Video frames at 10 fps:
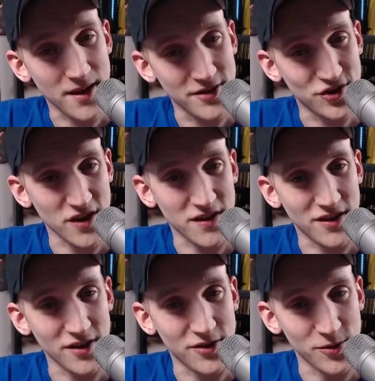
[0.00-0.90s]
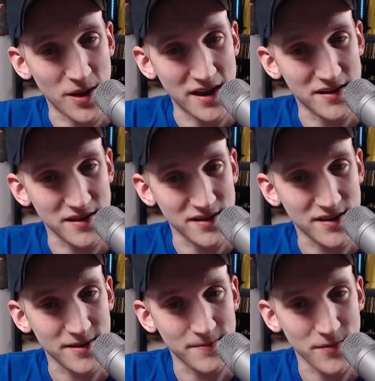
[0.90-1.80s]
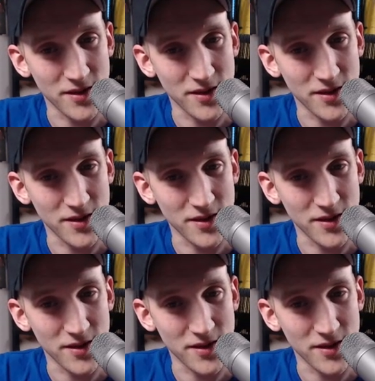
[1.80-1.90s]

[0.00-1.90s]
just 2 aces.